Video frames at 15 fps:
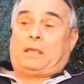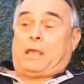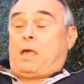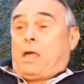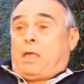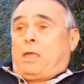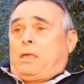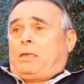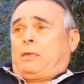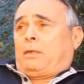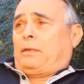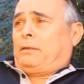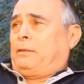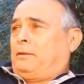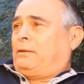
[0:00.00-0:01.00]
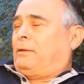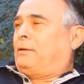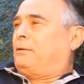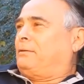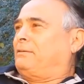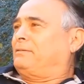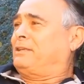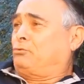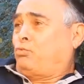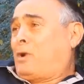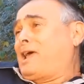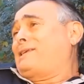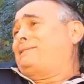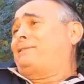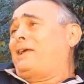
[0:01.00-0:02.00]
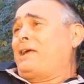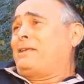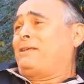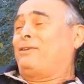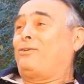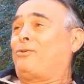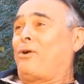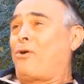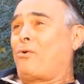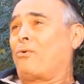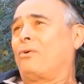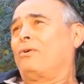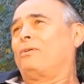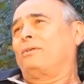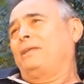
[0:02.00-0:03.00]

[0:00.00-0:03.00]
Yeah, hey, that's what I think, you know.